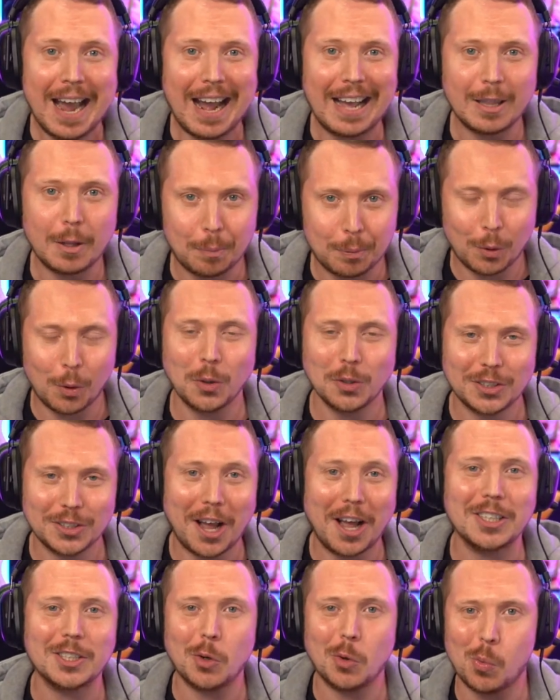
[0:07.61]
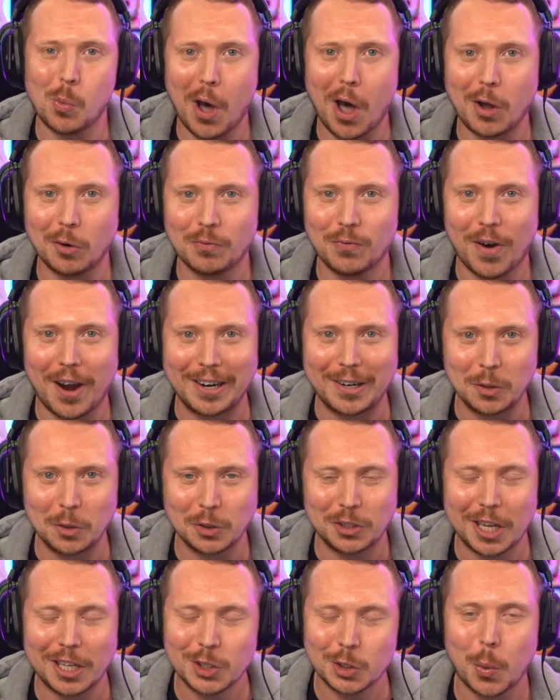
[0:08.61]
at the Brawl Stars World
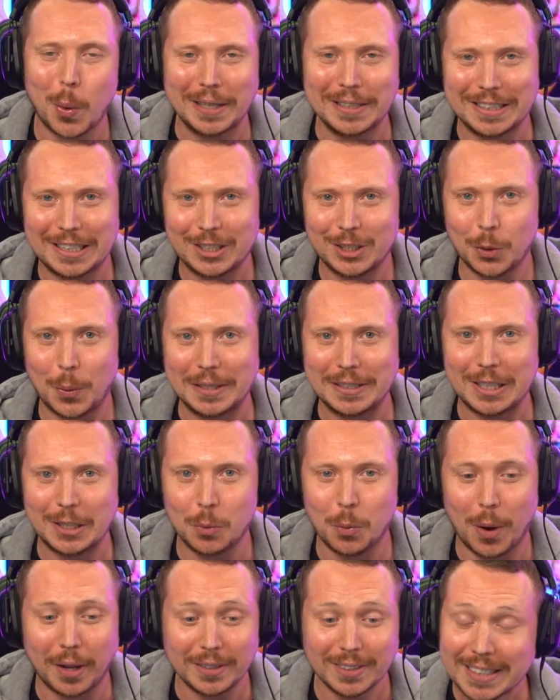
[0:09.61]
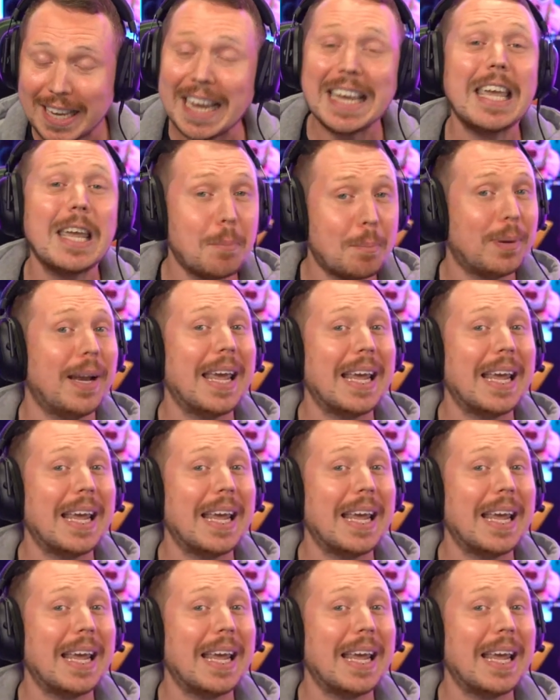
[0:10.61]
Finals 2021 taking